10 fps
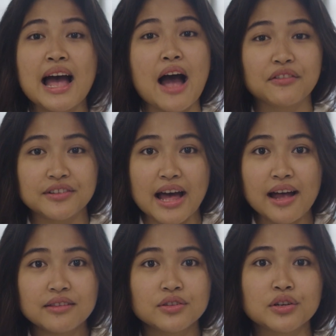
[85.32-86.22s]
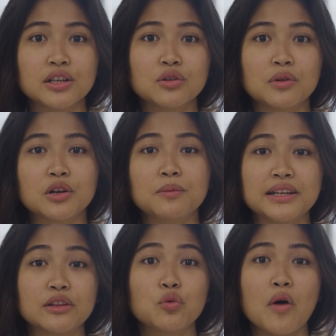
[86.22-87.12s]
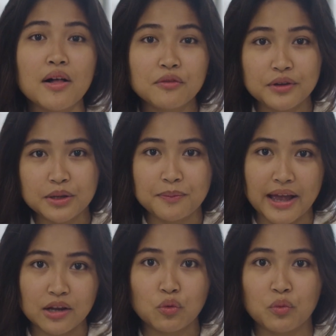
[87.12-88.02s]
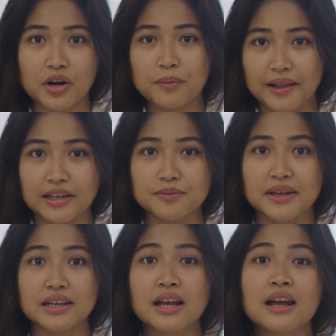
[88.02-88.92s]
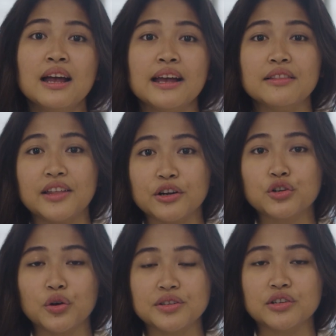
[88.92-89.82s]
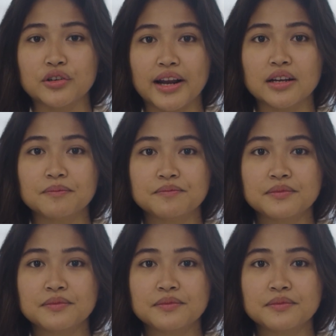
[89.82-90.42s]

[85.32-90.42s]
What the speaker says: After that, students will complete a 12-week paid work placement in their chosen trade.